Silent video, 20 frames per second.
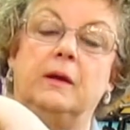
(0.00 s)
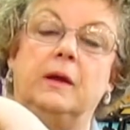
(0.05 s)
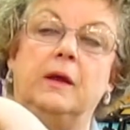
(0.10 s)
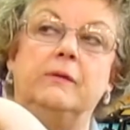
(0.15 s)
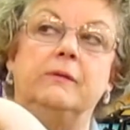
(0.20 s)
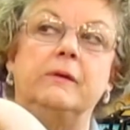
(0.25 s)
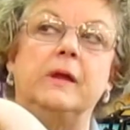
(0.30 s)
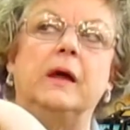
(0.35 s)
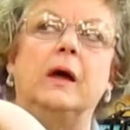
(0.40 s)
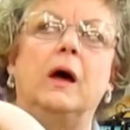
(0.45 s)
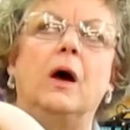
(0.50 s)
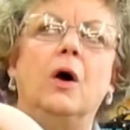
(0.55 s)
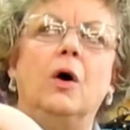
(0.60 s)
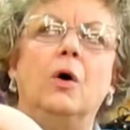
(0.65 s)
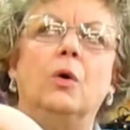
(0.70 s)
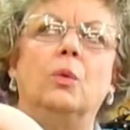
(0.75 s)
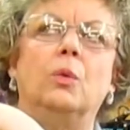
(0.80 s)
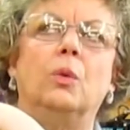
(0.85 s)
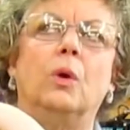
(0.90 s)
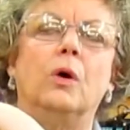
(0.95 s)
He's like,
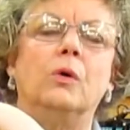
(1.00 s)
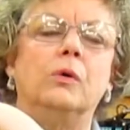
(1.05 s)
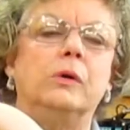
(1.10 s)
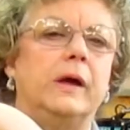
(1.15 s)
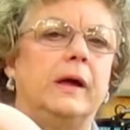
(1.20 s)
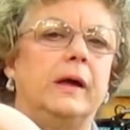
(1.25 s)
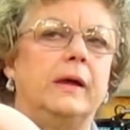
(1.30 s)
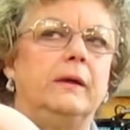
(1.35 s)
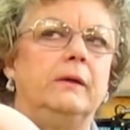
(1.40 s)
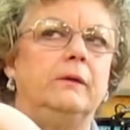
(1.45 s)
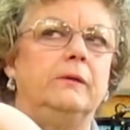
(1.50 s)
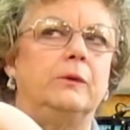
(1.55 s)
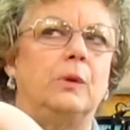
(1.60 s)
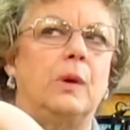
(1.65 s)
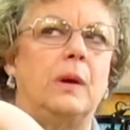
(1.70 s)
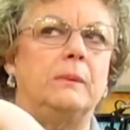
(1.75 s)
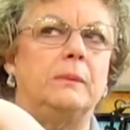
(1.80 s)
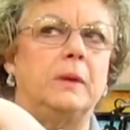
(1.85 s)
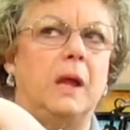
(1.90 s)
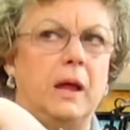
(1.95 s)
oh, okay, so
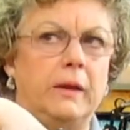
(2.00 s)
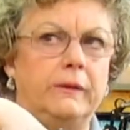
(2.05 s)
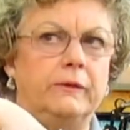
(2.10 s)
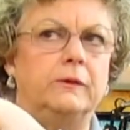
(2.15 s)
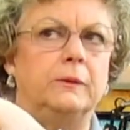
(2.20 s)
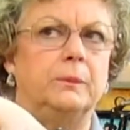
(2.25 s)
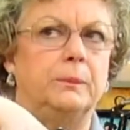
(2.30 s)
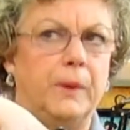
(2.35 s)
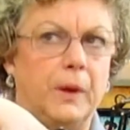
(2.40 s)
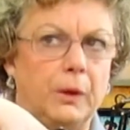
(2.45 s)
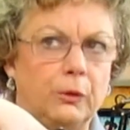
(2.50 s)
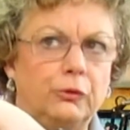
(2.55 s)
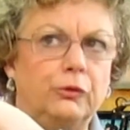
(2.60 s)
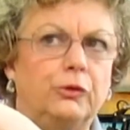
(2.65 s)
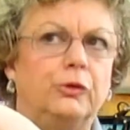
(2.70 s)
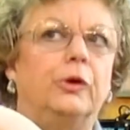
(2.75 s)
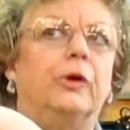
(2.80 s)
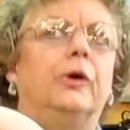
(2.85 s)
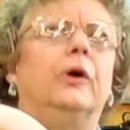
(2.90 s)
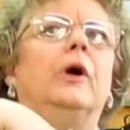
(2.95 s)
I'm not
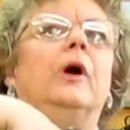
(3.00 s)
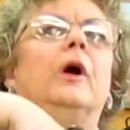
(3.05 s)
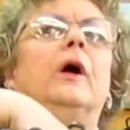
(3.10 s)
supposed to